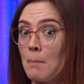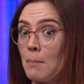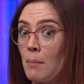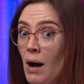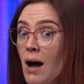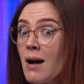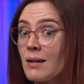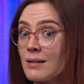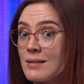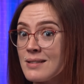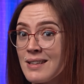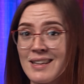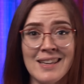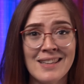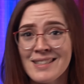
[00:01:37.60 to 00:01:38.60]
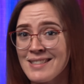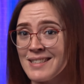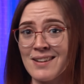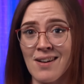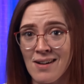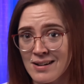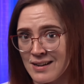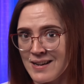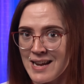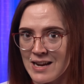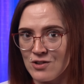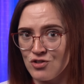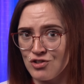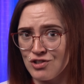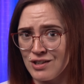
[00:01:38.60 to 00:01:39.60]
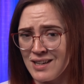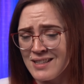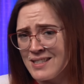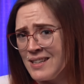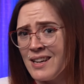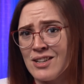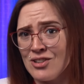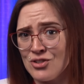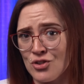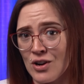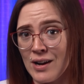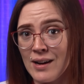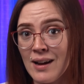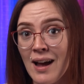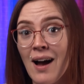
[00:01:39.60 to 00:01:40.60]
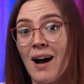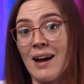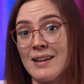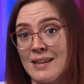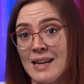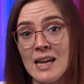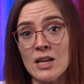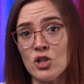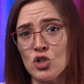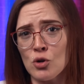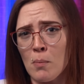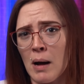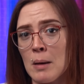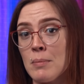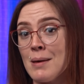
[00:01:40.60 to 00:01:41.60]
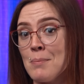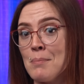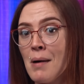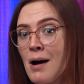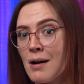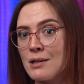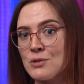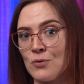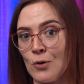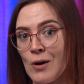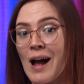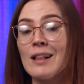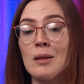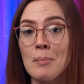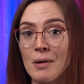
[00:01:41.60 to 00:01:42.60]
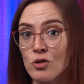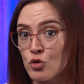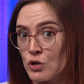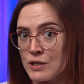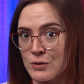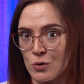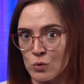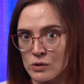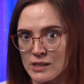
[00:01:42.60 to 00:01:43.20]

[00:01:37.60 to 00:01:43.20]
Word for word: Mugs is not a niche. It's an industry. A niche might be mugs for elementary school